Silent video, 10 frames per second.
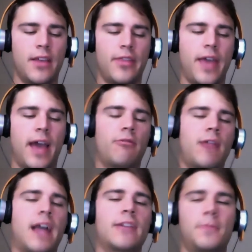that
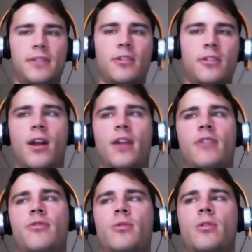Rackspace
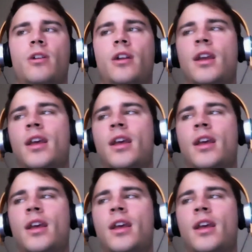acquired for